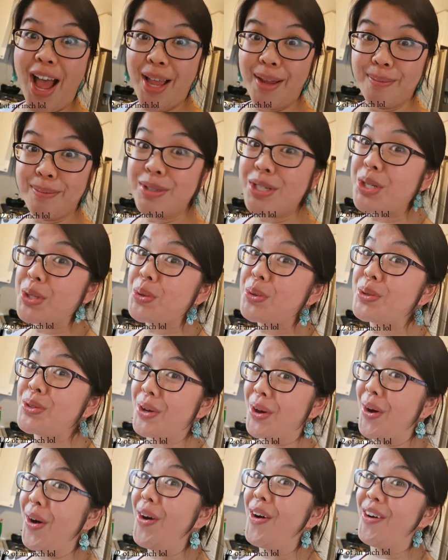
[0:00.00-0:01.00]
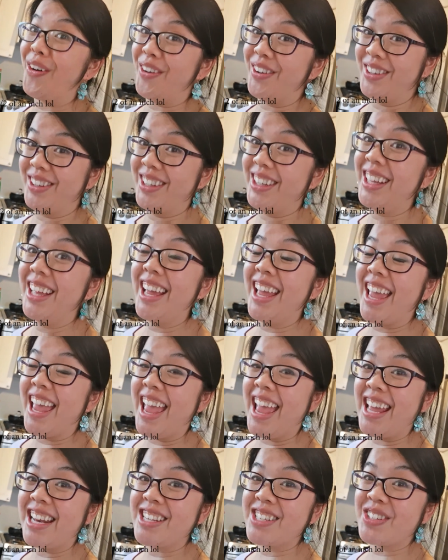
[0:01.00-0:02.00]
I'm too tall,
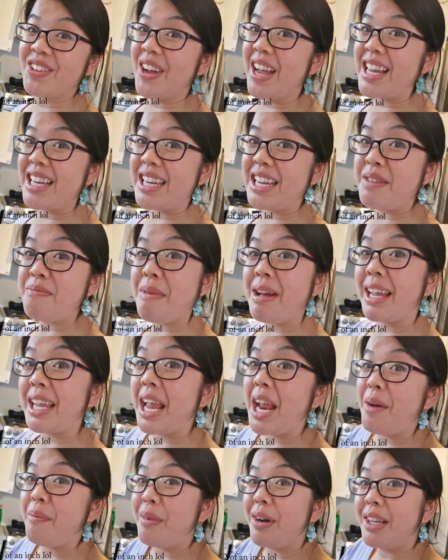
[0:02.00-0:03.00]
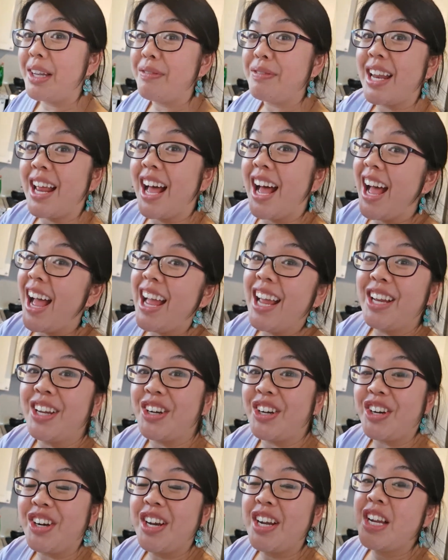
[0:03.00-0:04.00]
and so I need my camera lifted
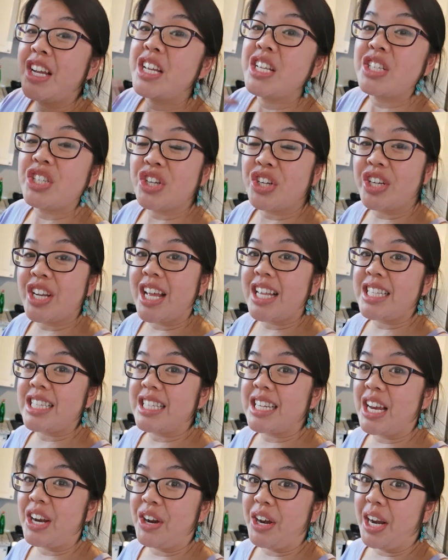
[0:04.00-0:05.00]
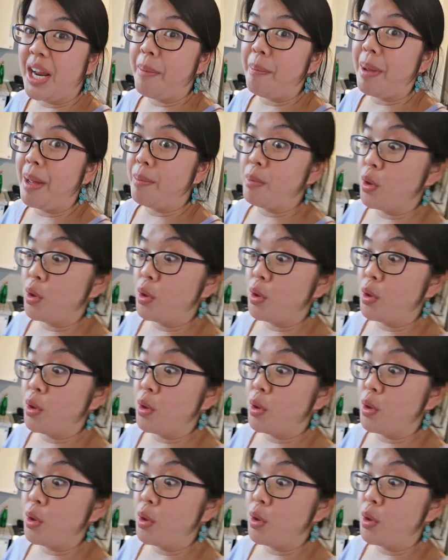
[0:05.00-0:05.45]
higher so you're not staring at